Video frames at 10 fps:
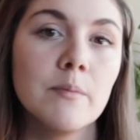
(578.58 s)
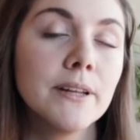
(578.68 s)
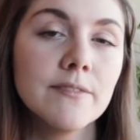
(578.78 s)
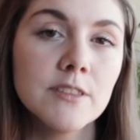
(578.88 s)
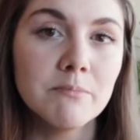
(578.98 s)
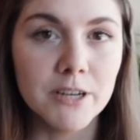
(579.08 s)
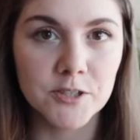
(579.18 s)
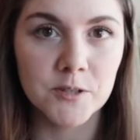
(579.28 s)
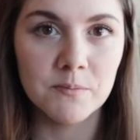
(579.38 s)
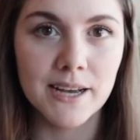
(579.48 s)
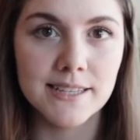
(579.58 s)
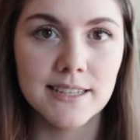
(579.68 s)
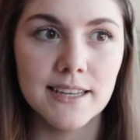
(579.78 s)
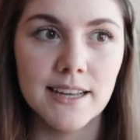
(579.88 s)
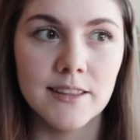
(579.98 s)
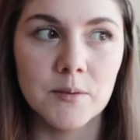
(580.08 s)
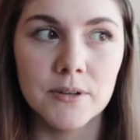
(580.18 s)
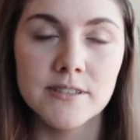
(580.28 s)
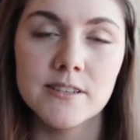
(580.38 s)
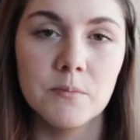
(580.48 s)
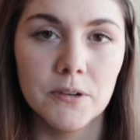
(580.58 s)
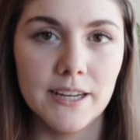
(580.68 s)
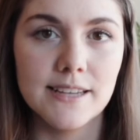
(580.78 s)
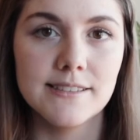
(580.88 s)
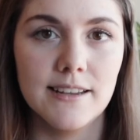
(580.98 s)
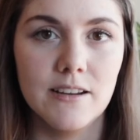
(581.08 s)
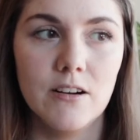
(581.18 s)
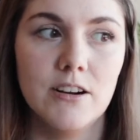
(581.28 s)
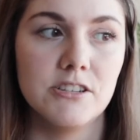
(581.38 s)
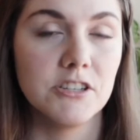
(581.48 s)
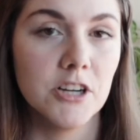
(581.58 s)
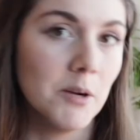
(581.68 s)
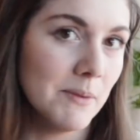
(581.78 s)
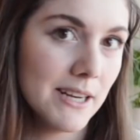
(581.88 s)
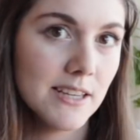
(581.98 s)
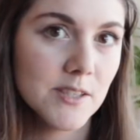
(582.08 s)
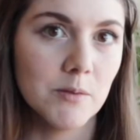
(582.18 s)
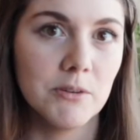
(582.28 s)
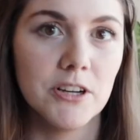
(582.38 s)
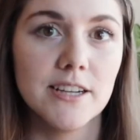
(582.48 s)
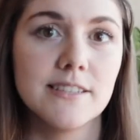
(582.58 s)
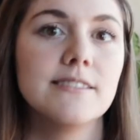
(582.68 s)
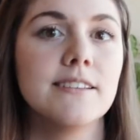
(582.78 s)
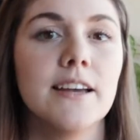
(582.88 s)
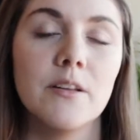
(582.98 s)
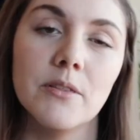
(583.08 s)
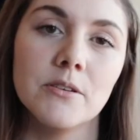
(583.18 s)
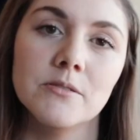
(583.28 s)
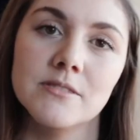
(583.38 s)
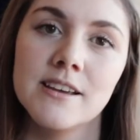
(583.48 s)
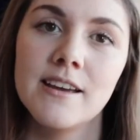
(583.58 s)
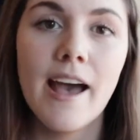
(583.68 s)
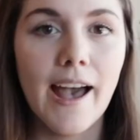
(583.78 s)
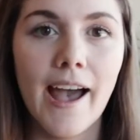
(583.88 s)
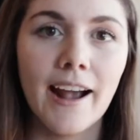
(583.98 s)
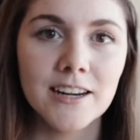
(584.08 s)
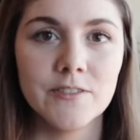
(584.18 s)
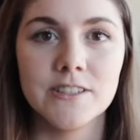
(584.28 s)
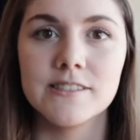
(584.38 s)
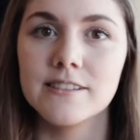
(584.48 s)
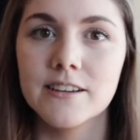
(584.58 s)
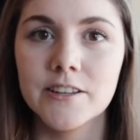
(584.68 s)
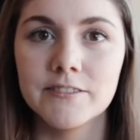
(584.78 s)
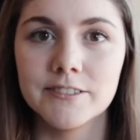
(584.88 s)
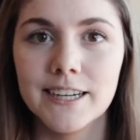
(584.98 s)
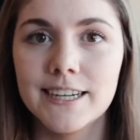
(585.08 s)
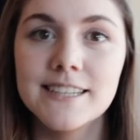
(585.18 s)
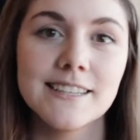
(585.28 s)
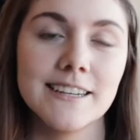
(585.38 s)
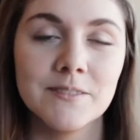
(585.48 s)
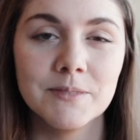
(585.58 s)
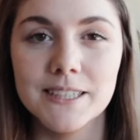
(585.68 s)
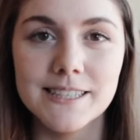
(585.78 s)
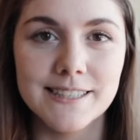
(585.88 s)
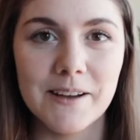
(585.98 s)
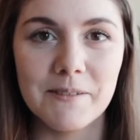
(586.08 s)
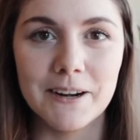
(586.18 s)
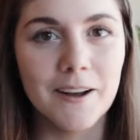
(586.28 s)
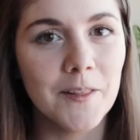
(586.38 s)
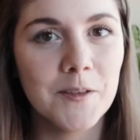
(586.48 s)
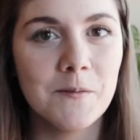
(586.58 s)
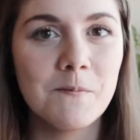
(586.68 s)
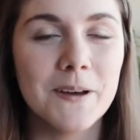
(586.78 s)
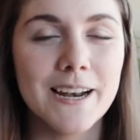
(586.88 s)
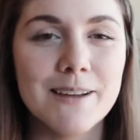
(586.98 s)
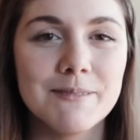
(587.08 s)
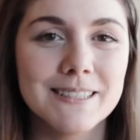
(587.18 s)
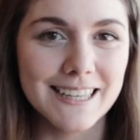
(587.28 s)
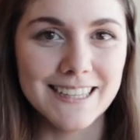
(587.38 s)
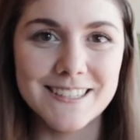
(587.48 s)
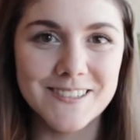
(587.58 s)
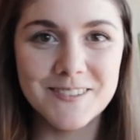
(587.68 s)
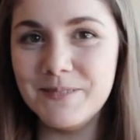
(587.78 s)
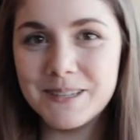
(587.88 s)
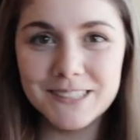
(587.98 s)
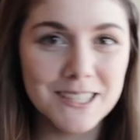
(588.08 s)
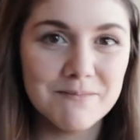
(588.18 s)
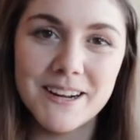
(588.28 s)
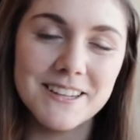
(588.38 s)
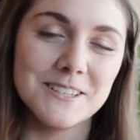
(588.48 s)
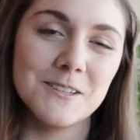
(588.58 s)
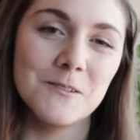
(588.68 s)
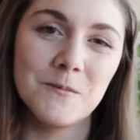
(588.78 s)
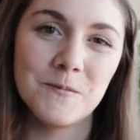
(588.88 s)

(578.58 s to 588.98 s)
believe the mushroom basket and the Principe Borghese are determinate, so I'm curious to see how those act versus the other varieties. I didn't realize that when I got them, but I'm excited to be able to compare the two.